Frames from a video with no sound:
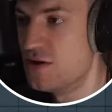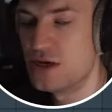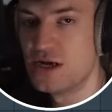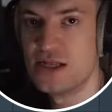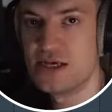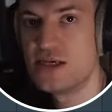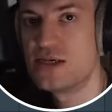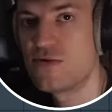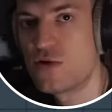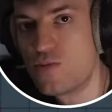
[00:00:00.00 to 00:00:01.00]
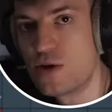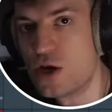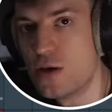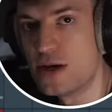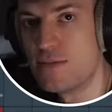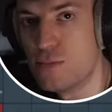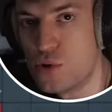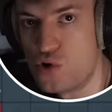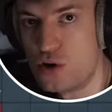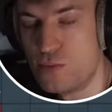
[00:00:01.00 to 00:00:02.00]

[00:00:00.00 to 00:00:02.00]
And this is becoming more and